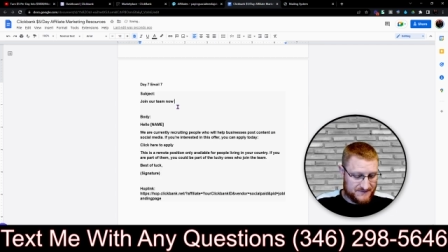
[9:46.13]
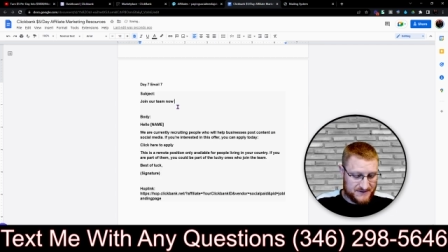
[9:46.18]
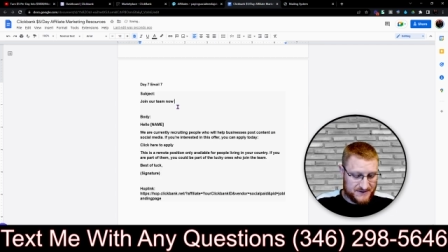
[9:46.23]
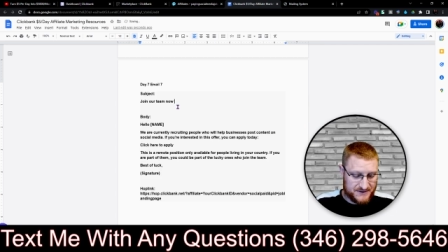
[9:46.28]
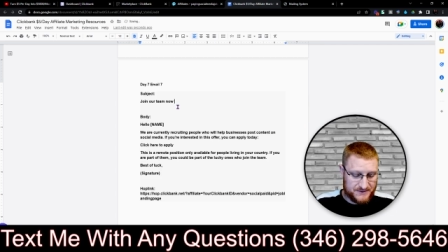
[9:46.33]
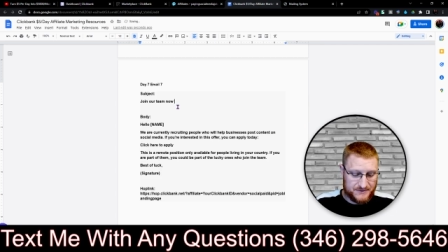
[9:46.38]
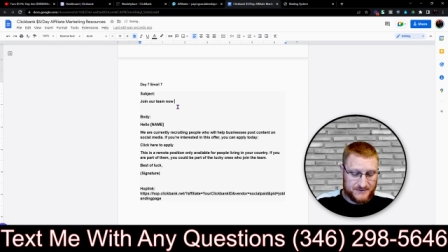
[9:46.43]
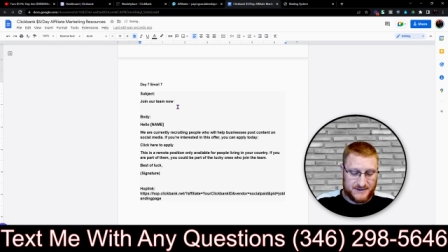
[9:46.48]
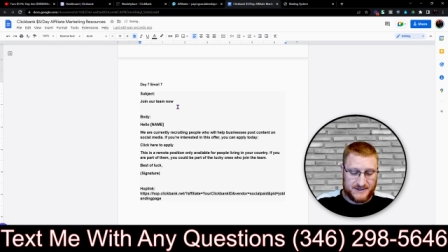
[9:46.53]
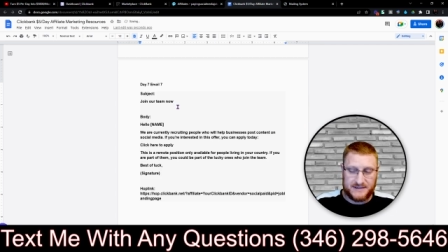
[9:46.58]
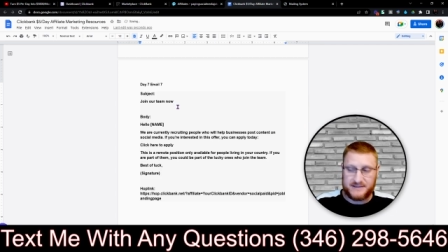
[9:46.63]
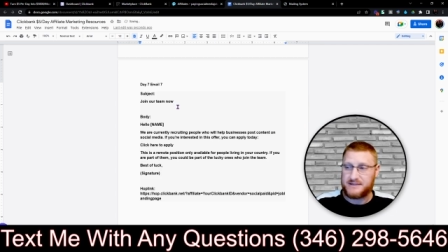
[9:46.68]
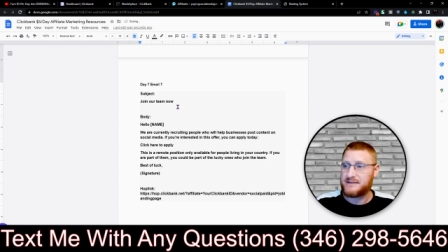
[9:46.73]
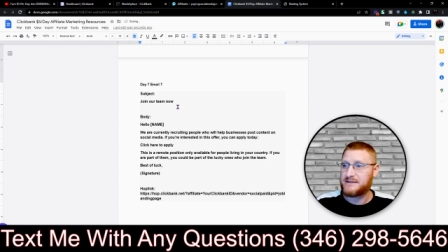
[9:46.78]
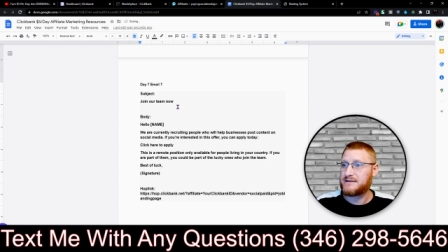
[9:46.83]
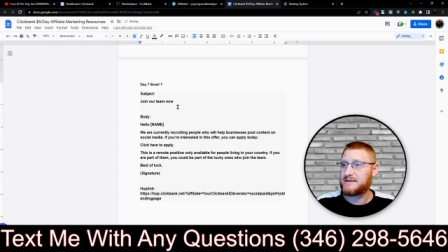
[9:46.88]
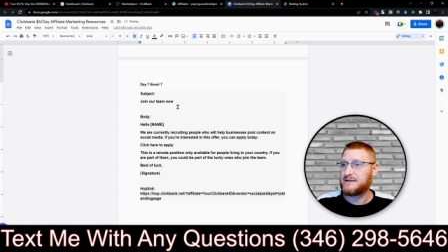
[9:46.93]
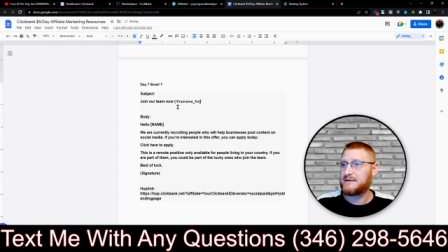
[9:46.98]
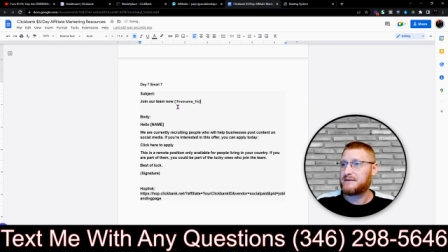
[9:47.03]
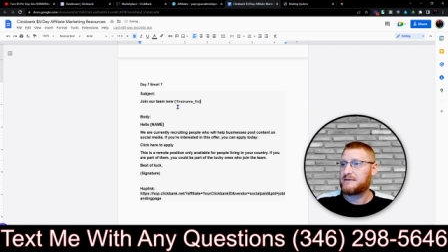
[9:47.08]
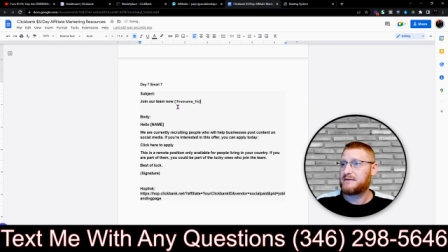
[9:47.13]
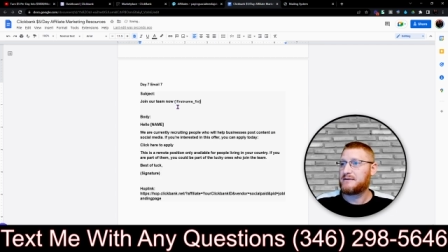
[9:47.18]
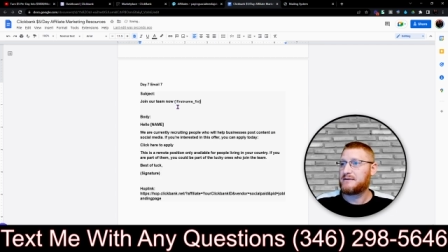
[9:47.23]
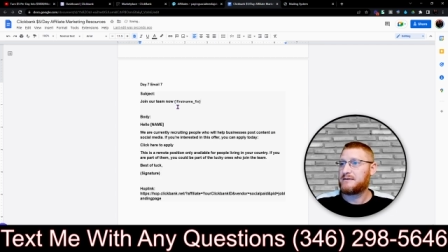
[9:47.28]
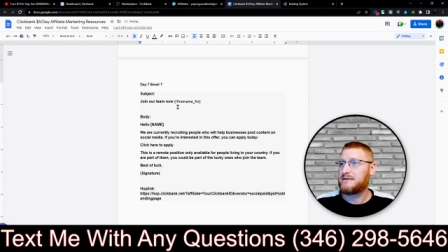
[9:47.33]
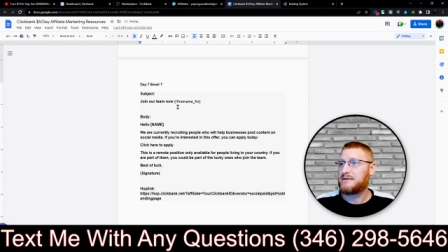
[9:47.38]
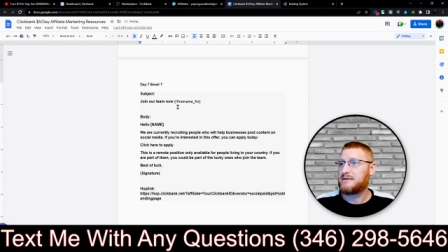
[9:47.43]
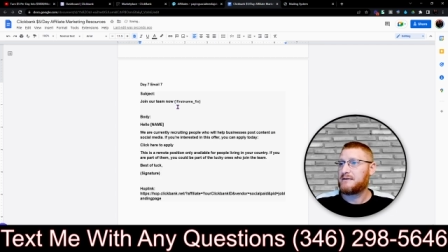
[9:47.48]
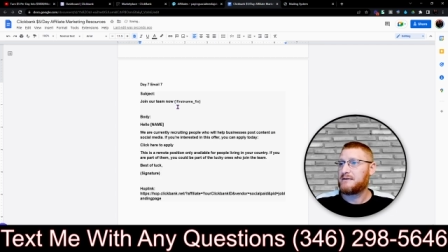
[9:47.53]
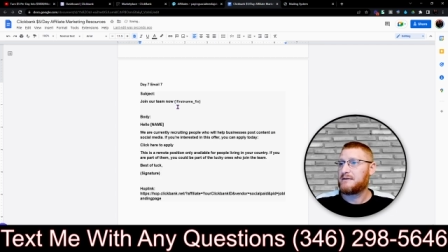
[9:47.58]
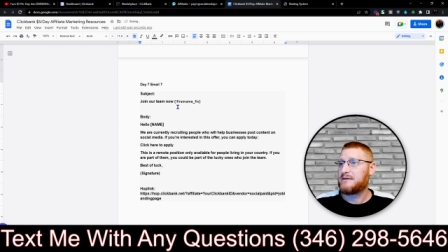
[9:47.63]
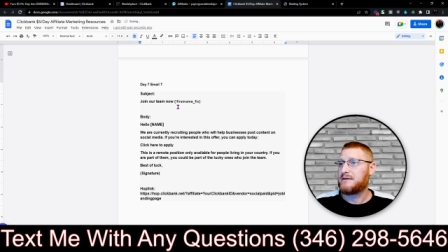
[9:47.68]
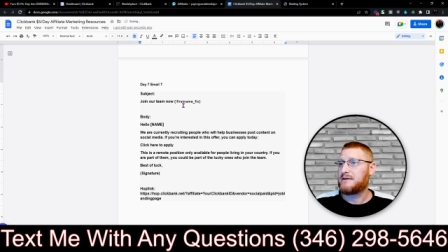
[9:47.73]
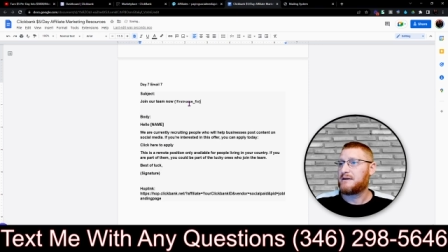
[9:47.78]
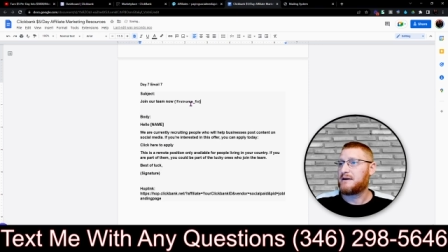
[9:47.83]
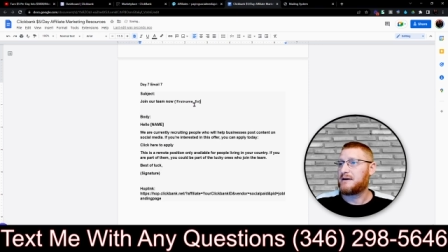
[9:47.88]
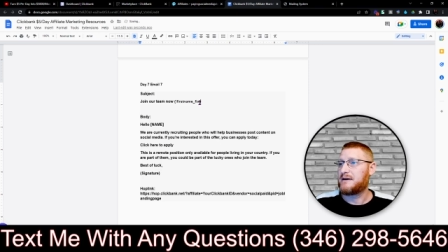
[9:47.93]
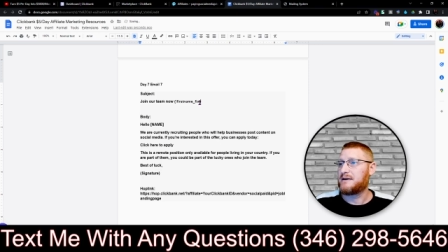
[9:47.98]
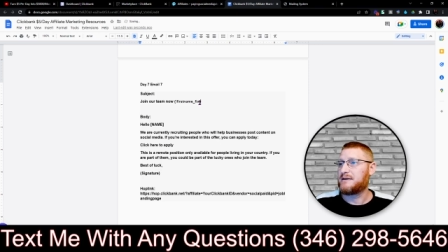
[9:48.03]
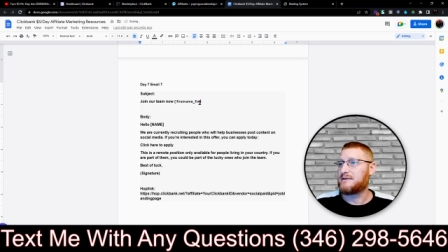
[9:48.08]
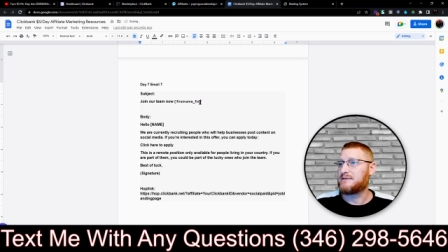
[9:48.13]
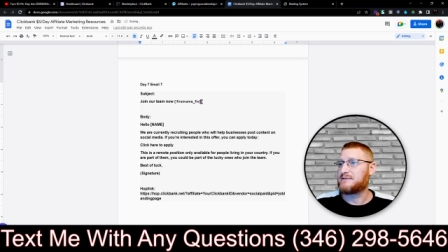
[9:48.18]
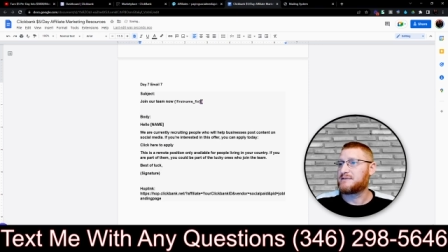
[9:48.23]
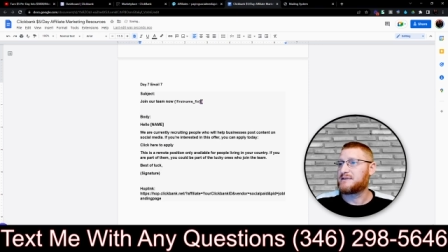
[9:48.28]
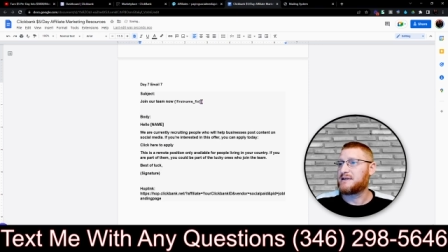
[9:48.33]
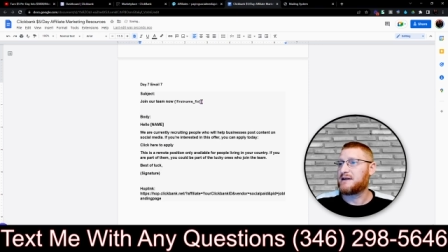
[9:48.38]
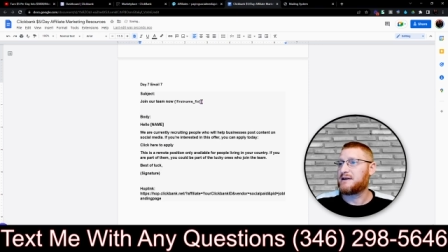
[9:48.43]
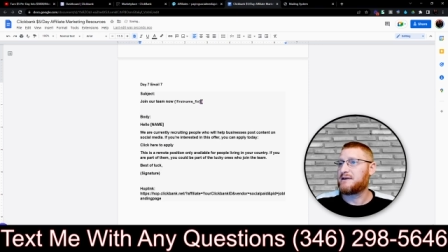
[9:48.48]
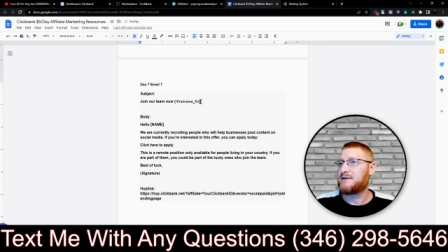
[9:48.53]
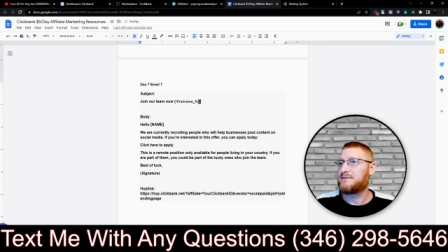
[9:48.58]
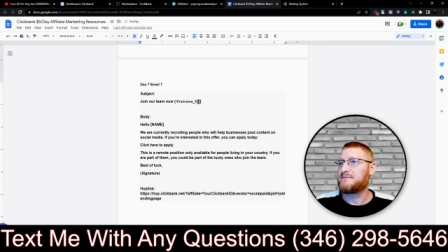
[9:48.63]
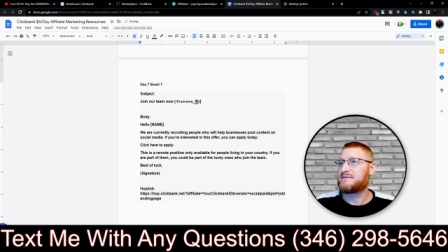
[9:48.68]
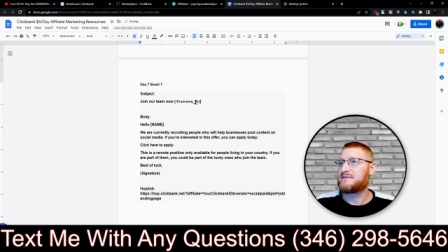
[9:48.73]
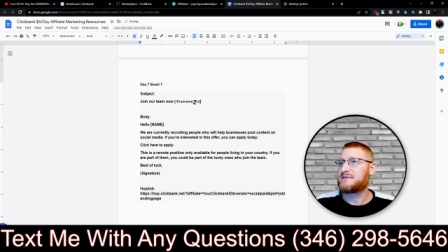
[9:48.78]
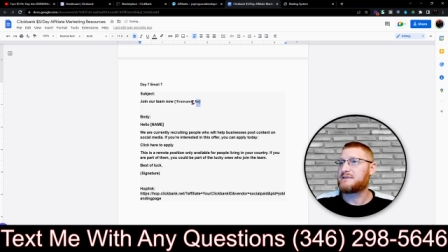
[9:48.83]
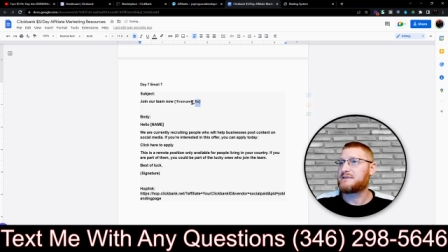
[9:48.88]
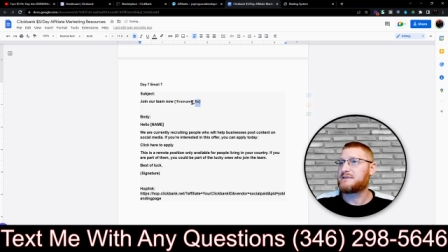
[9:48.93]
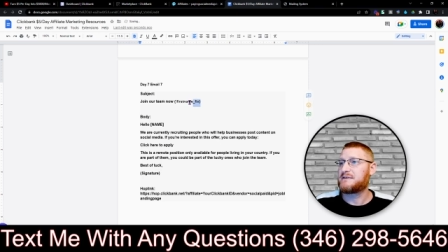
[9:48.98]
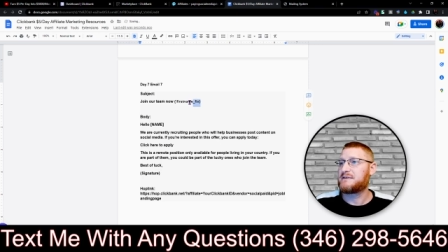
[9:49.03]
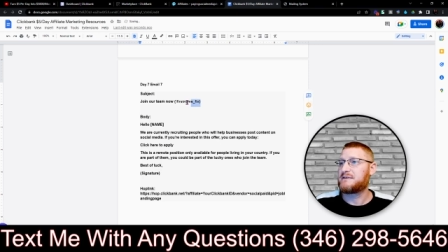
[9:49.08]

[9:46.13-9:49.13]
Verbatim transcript: to do this yourselves.